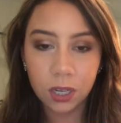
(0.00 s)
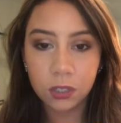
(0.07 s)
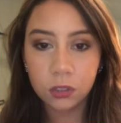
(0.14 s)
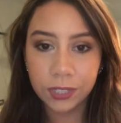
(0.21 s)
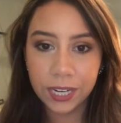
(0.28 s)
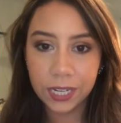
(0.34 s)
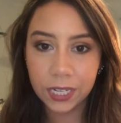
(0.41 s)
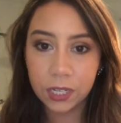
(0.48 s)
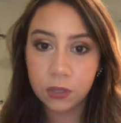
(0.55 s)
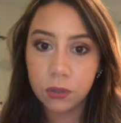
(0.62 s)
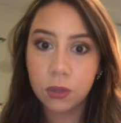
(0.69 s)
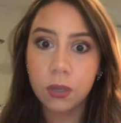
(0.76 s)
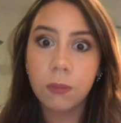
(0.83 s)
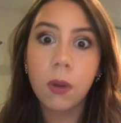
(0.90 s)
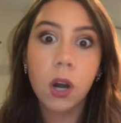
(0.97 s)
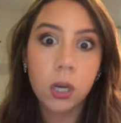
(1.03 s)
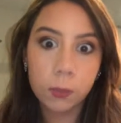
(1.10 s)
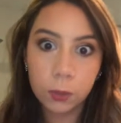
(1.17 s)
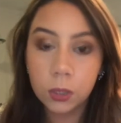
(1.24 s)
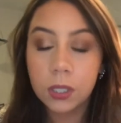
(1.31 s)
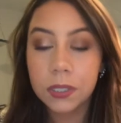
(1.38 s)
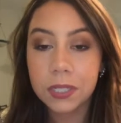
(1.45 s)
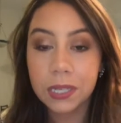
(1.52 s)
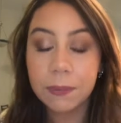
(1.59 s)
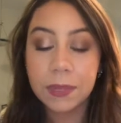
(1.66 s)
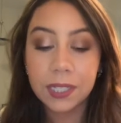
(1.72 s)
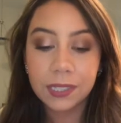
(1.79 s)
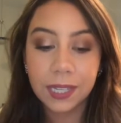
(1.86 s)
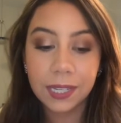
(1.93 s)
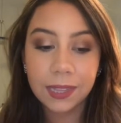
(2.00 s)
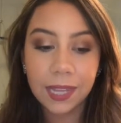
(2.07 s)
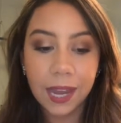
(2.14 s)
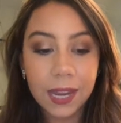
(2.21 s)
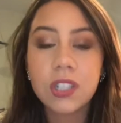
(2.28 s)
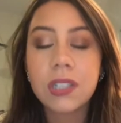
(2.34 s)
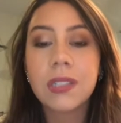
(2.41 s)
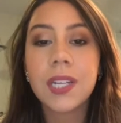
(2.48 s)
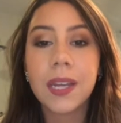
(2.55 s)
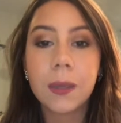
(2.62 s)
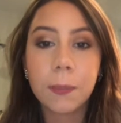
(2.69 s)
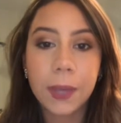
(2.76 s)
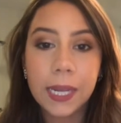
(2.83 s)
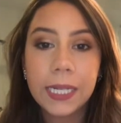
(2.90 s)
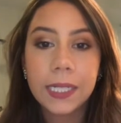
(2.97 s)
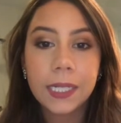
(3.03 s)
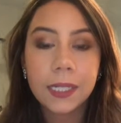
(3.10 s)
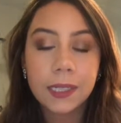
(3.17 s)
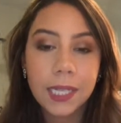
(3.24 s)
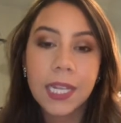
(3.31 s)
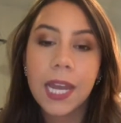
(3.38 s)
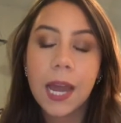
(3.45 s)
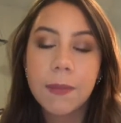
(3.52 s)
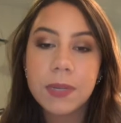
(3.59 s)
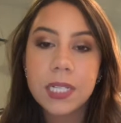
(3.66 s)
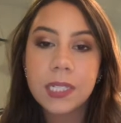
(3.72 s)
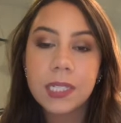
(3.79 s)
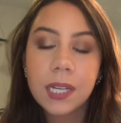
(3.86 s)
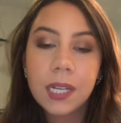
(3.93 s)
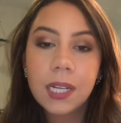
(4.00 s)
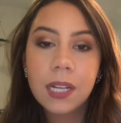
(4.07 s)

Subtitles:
a granite or a marble or something like that, just like painting the cabinets,